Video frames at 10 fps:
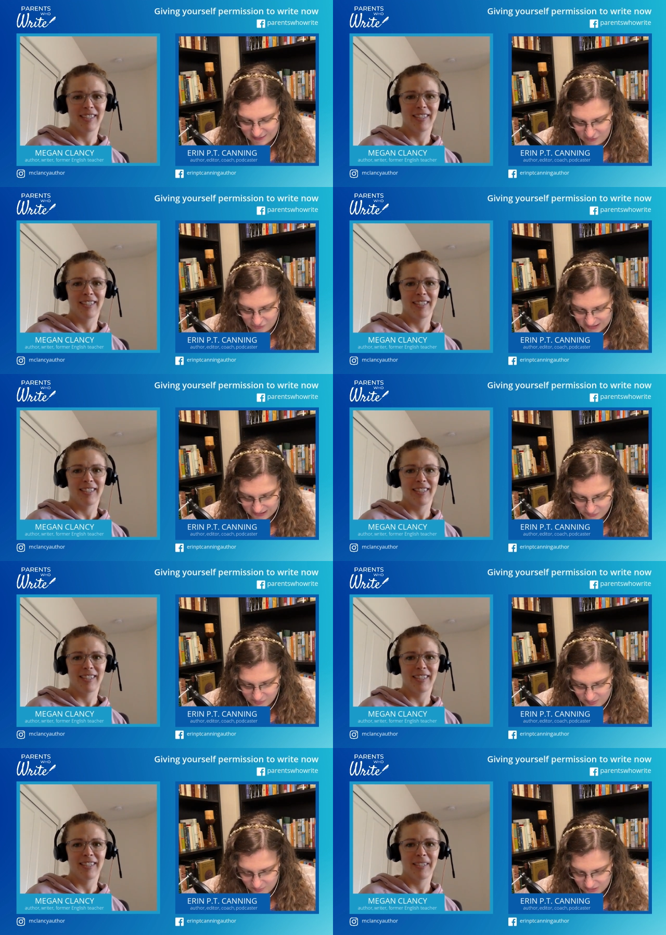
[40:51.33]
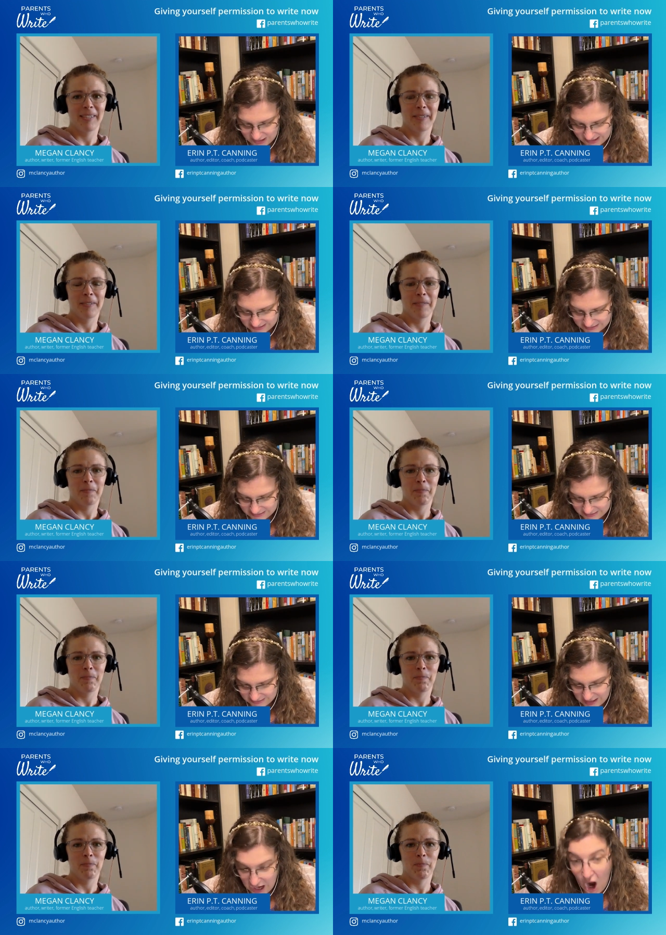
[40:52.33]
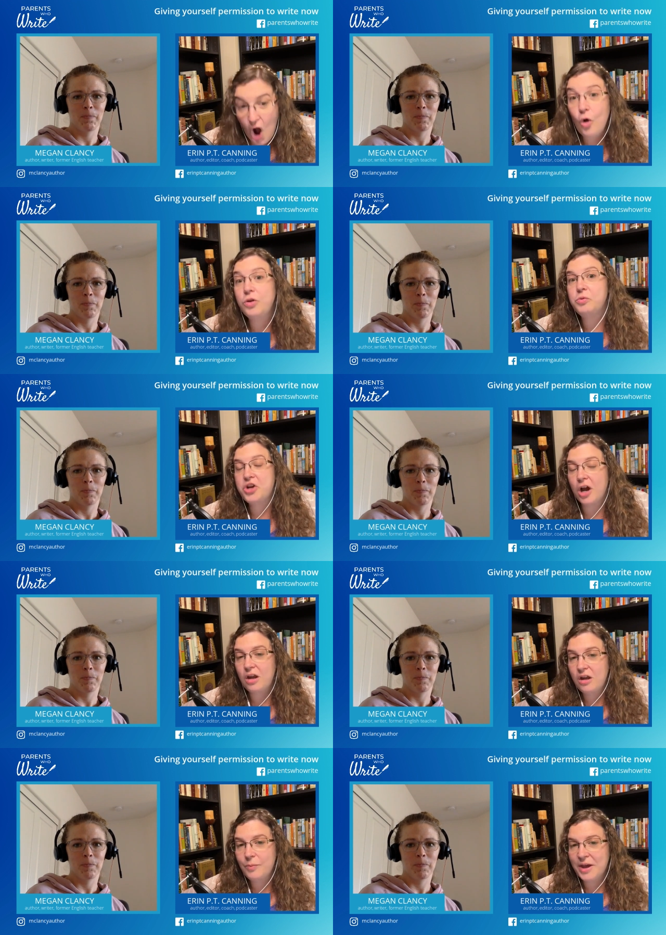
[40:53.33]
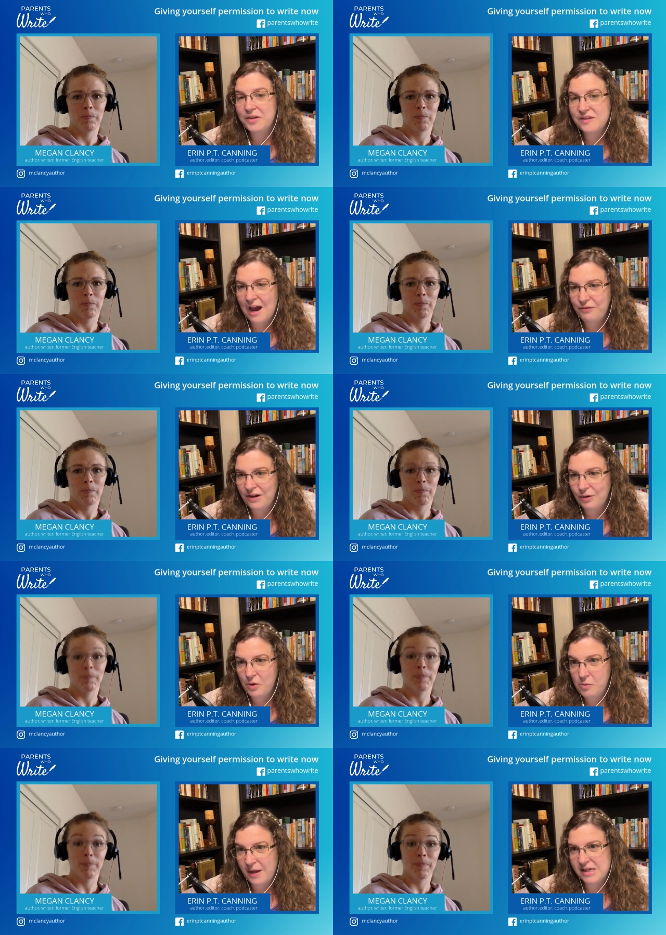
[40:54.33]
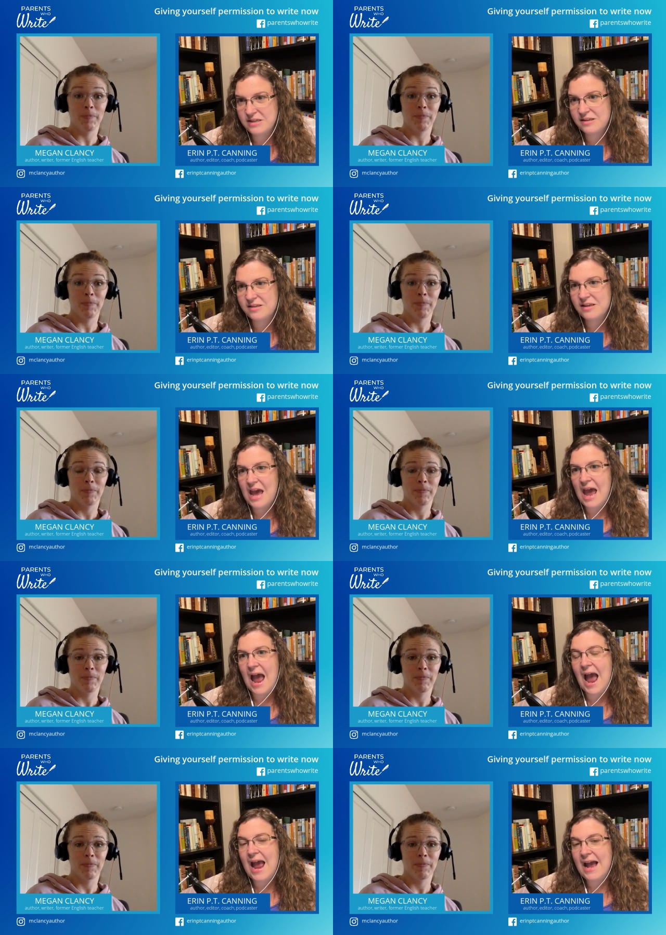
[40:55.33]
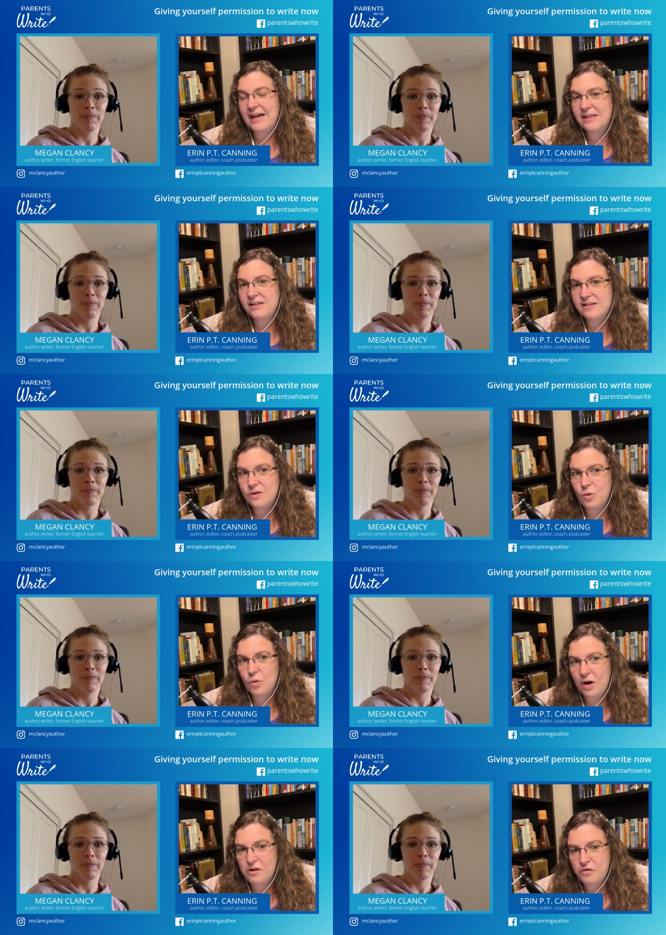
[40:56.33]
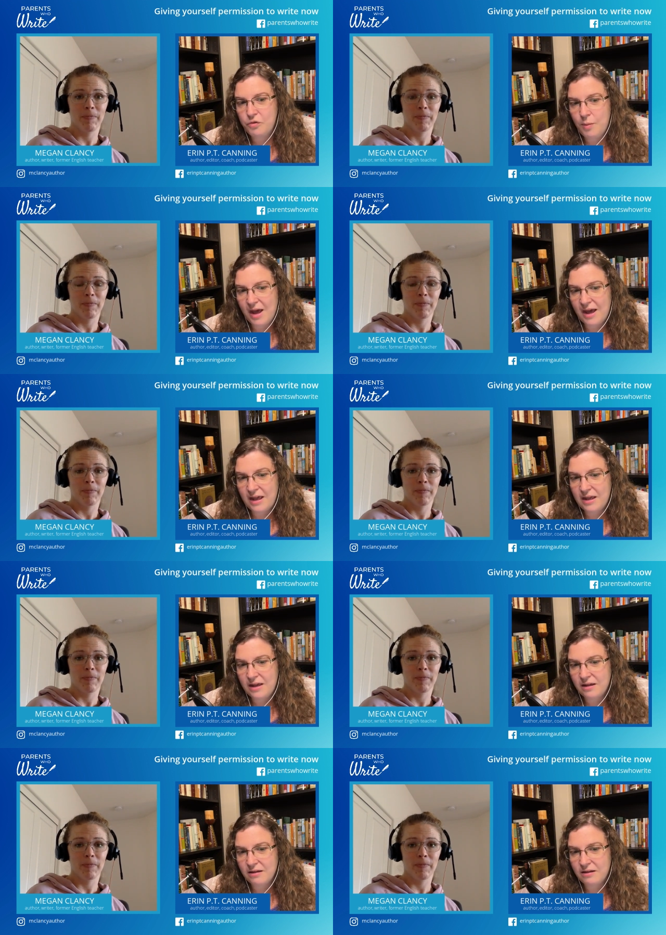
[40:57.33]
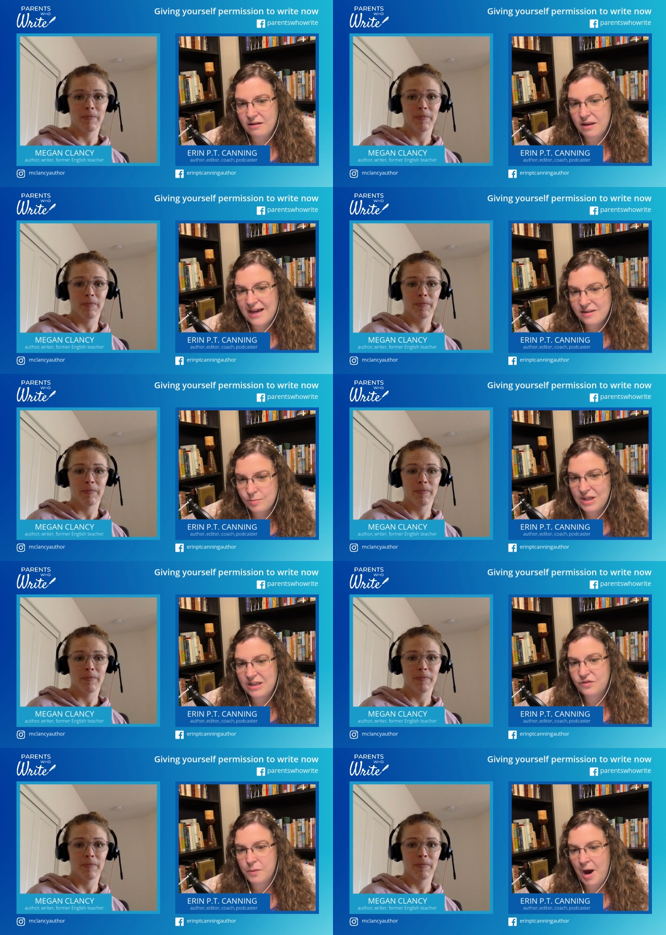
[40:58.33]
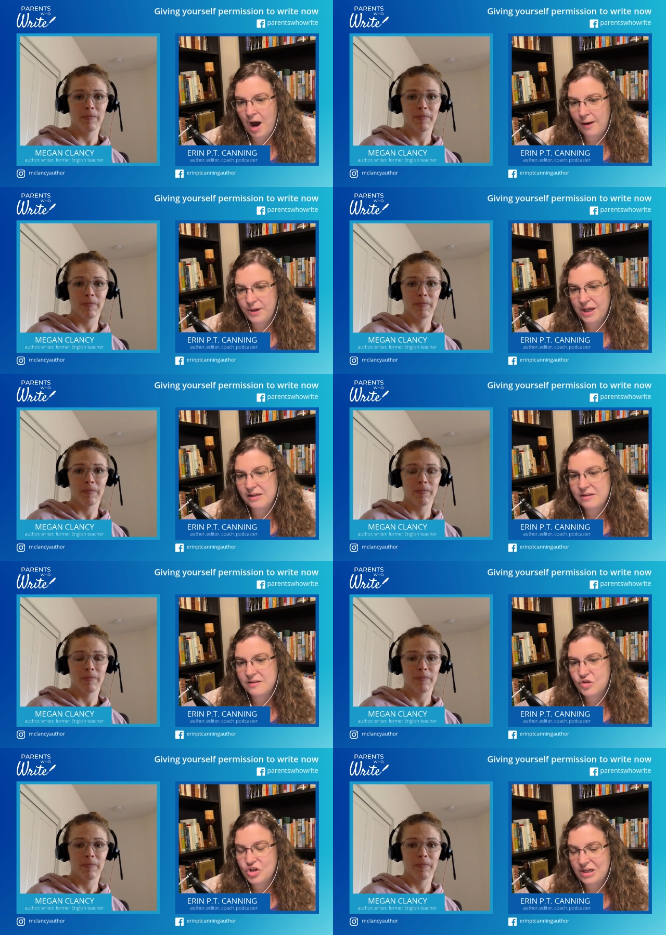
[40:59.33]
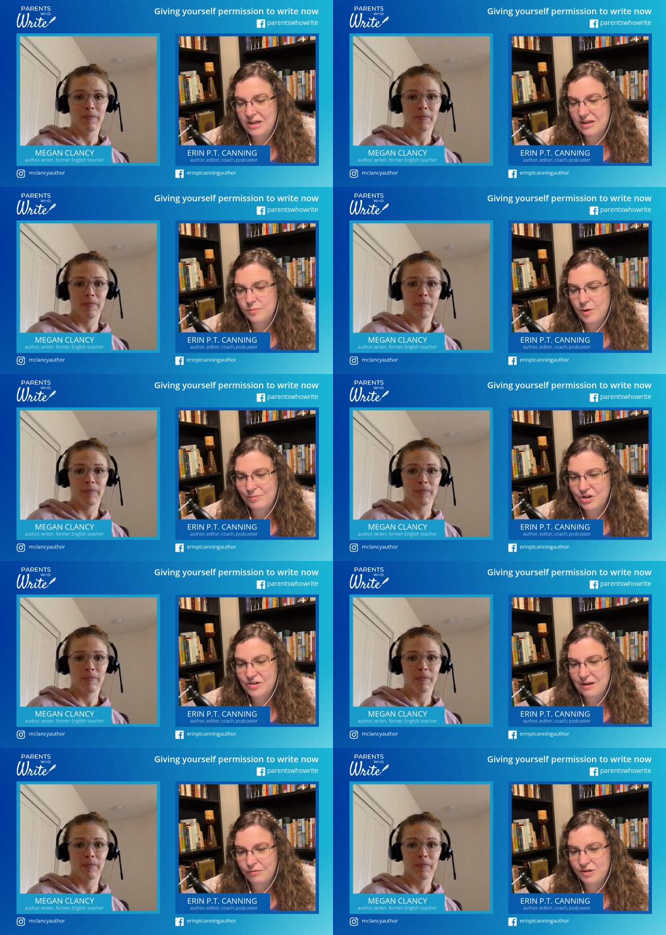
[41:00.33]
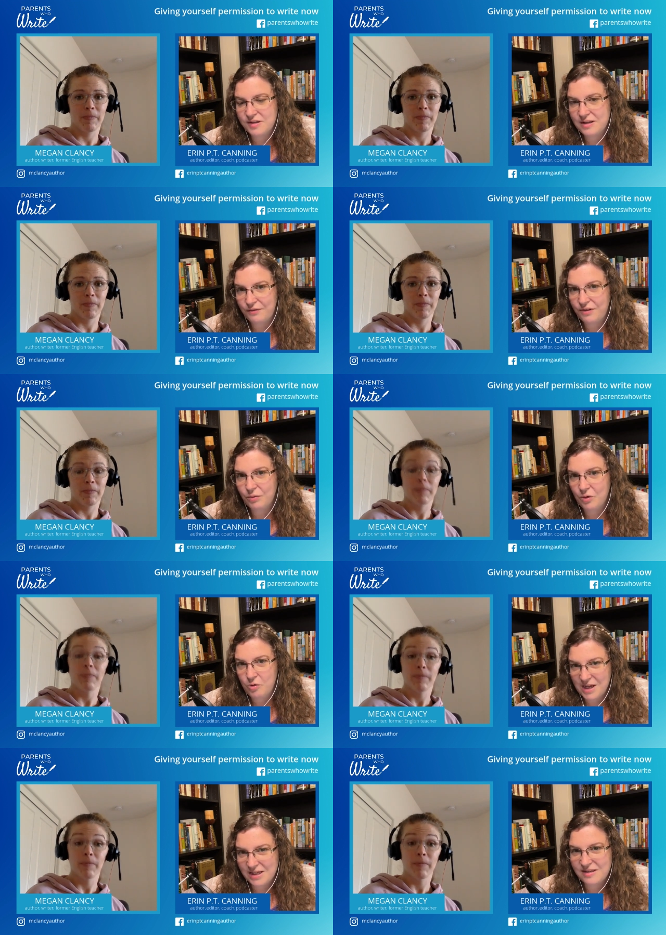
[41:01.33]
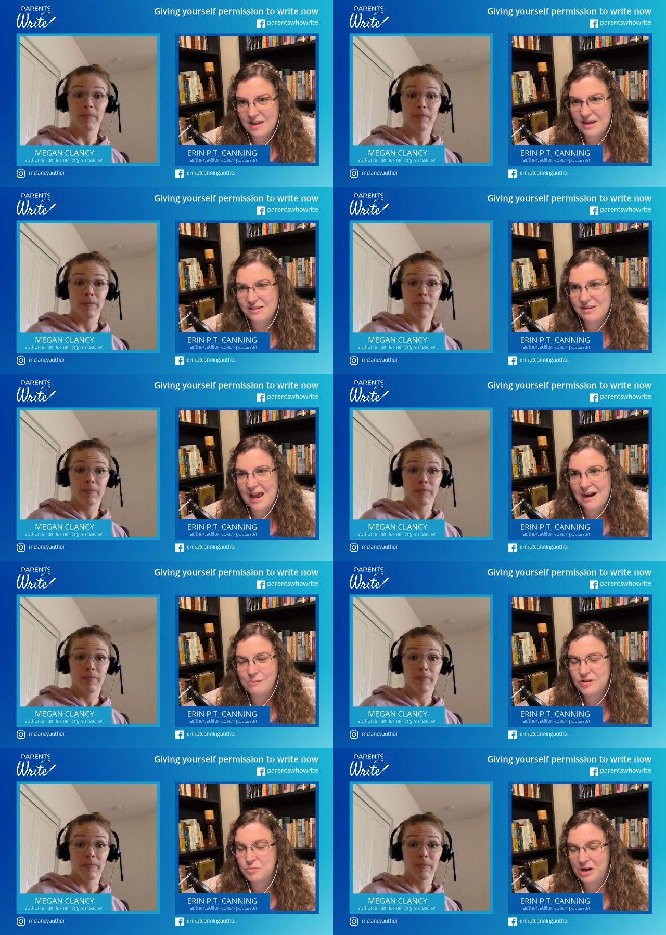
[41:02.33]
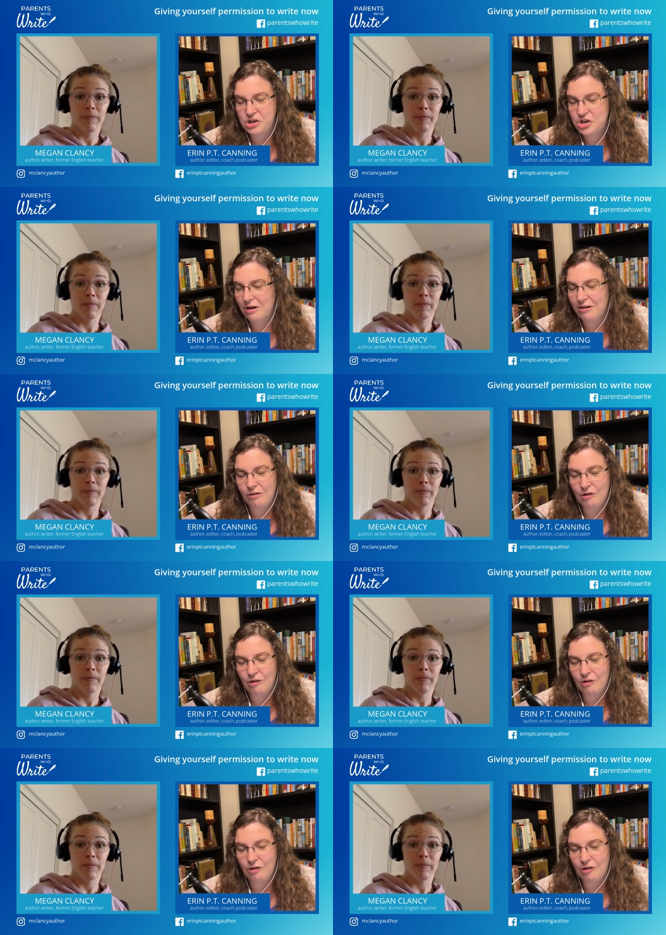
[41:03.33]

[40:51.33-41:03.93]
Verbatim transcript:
Speaker 1: oh, can I remember it? Oh, you were talking about sapphic mm-hmm. romance. Mm-hmm. And one of my classmates from Hopkins. She has published several sapphic romances, and I'm just watching her